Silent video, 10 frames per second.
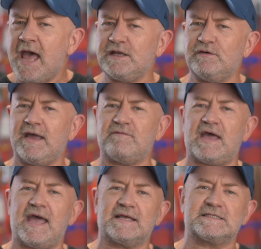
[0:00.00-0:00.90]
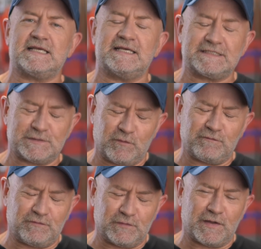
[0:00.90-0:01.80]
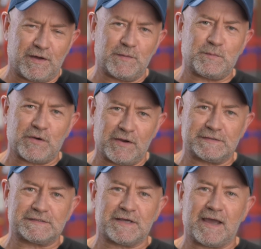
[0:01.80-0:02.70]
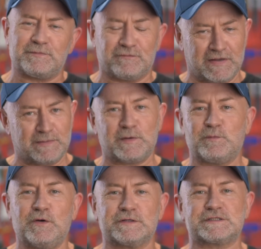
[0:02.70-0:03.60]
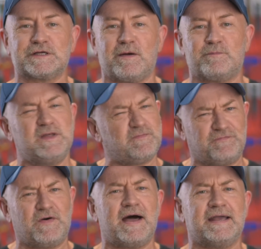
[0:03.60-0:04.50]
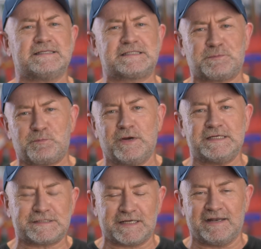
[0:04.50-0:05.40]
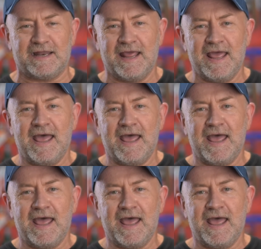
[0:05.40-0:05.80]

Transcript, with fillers: and you have access to a full on prototype development workshop with fire suppression,